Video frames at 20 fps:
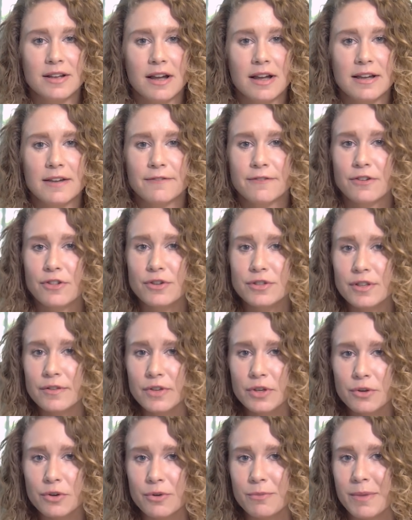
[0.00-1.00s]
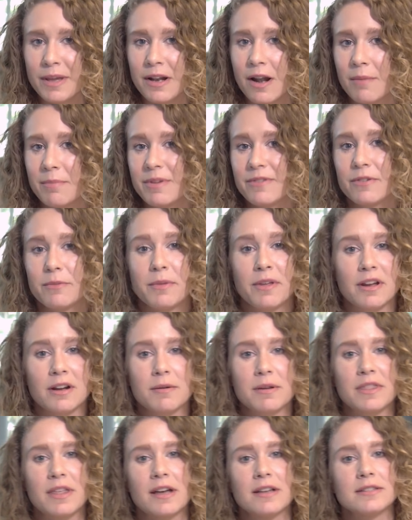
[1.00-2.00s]
For those of you who may not be familiar
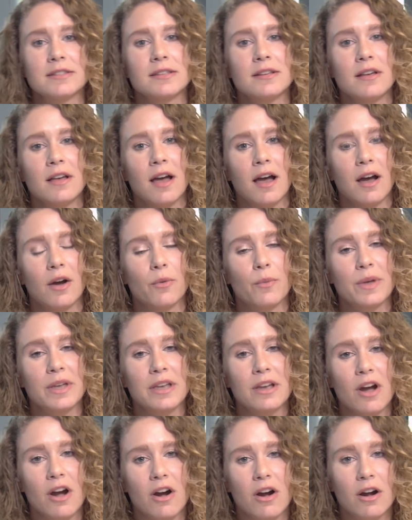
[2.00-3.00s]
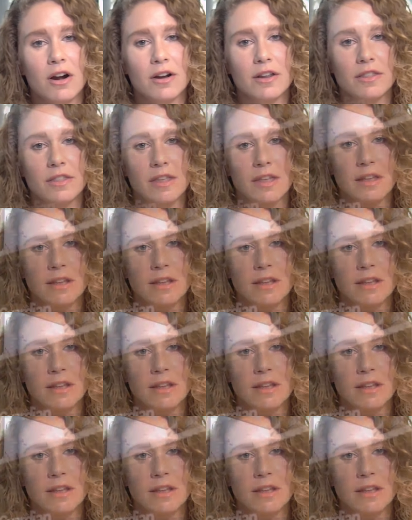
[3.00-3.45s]
with us, we are the